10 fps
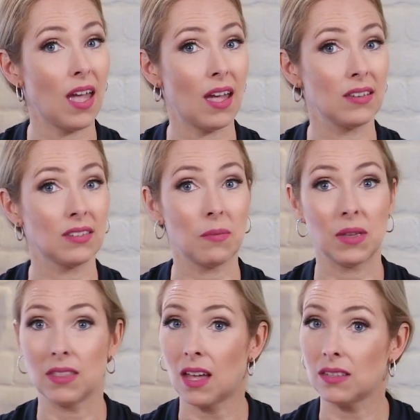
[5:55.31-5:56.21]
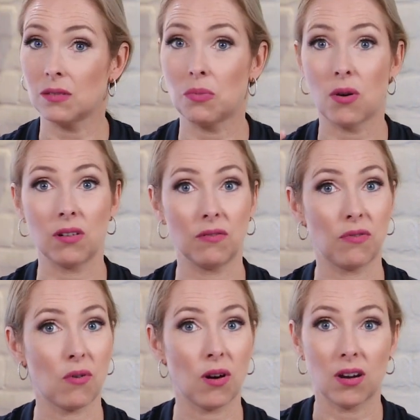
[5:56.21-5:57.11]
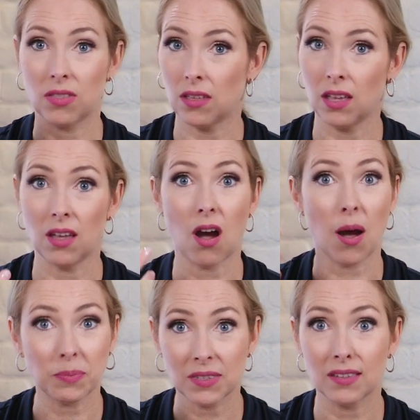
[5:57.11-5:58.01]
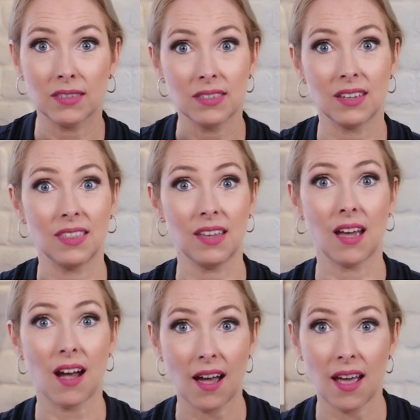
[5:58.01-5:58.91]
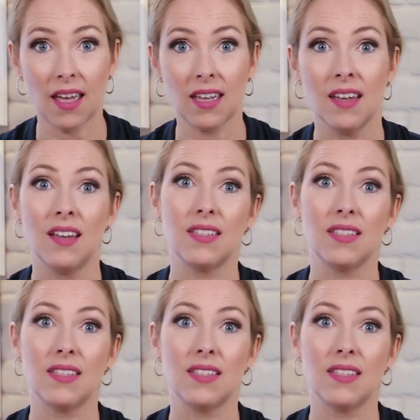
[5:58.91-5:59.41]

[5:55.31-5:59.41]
as something that's important for the opsins in the eye,